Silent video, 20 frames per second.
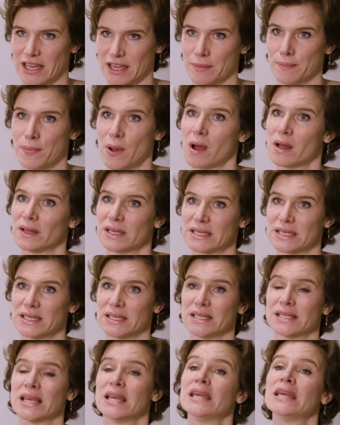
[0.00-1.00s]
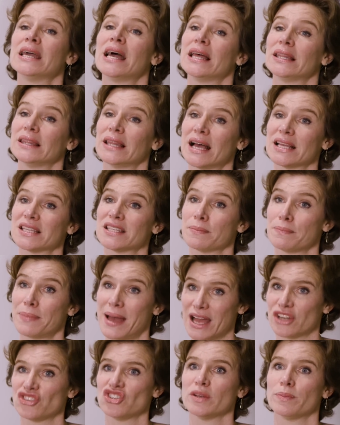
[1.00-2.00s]
type policies and less
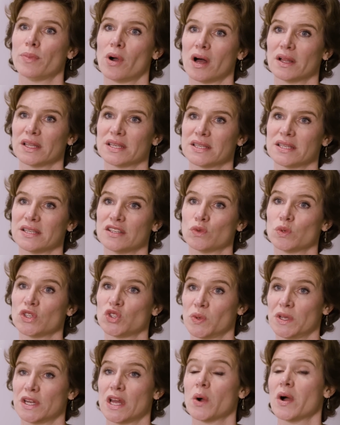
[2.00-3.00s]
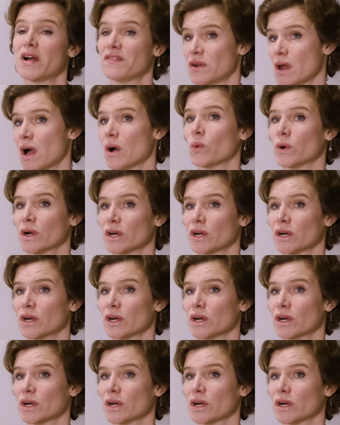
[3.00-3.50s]
patchy policies, which we know have not